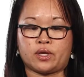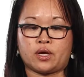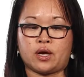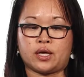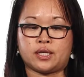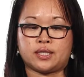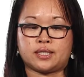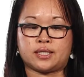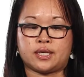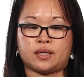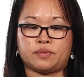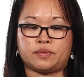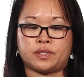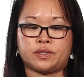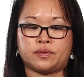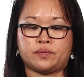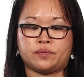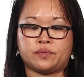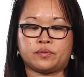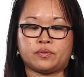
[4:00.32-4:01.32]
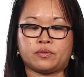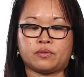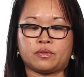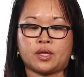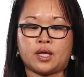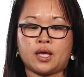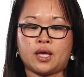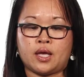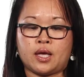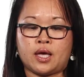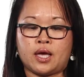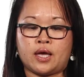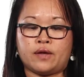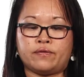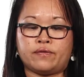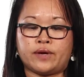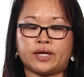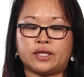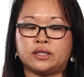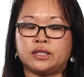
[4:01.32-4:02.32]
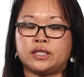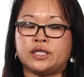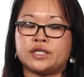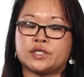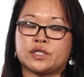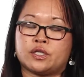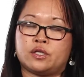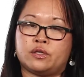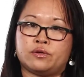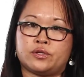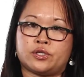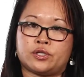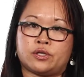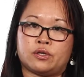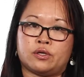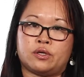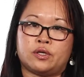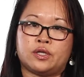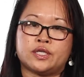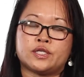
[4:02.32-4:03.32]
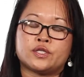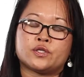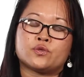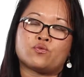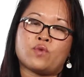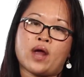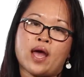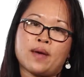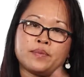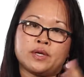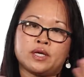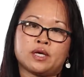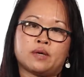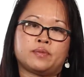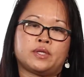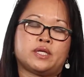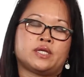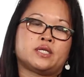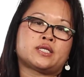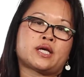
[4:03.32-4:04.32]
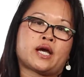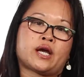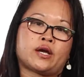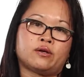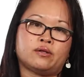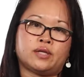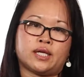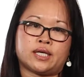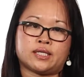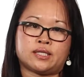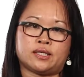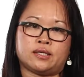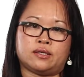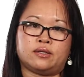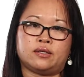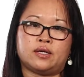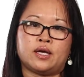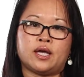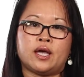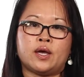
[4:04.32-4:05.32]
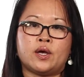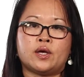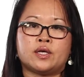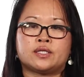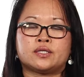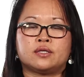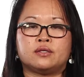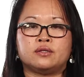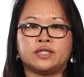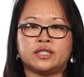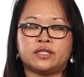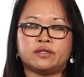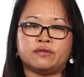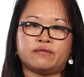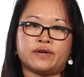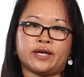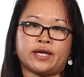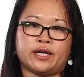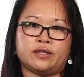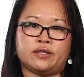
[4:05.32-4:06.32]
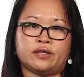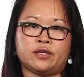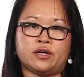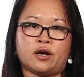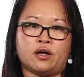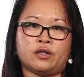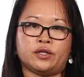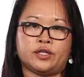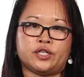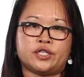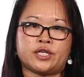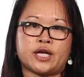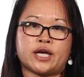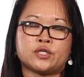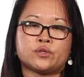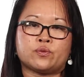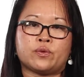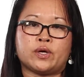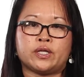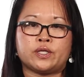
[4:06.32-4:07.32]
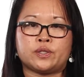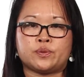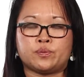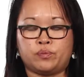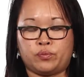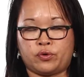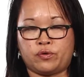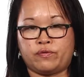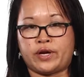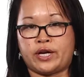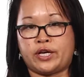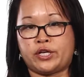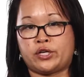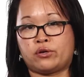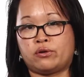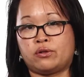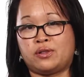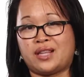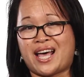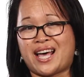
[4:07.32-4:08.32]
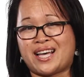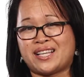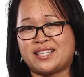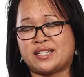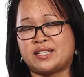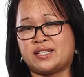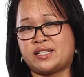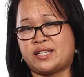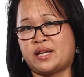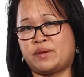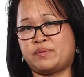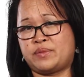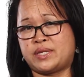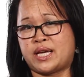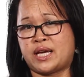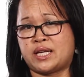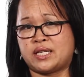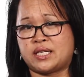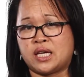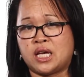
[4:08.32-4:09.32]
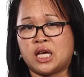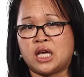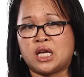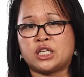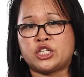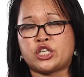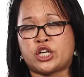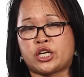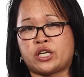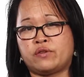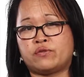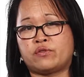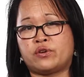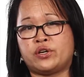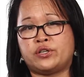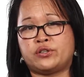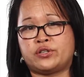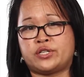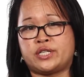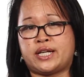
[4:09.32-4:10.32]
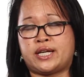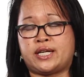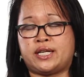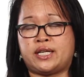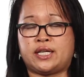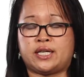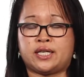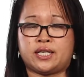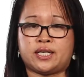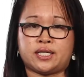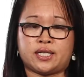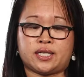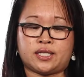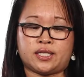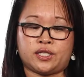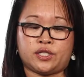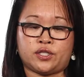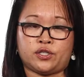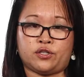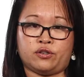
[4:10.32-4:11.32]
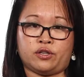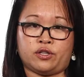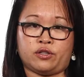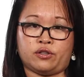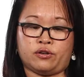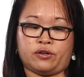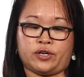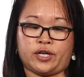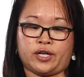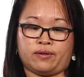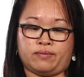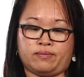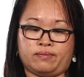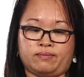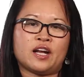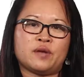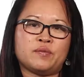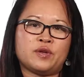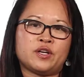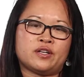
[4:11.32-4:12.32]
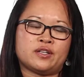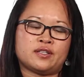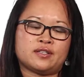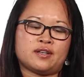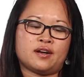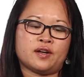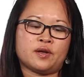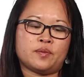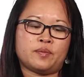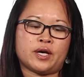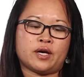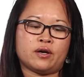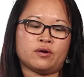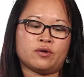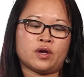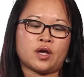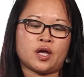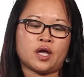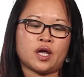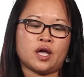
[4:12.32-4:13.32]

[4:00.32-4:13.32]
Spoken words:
the concept. And finally is closure. This is wrapping up the entire lesson, solidifying the knowledge, as well as providing your last attempt at checking for understanding and assessing student learning. I'm here to talk about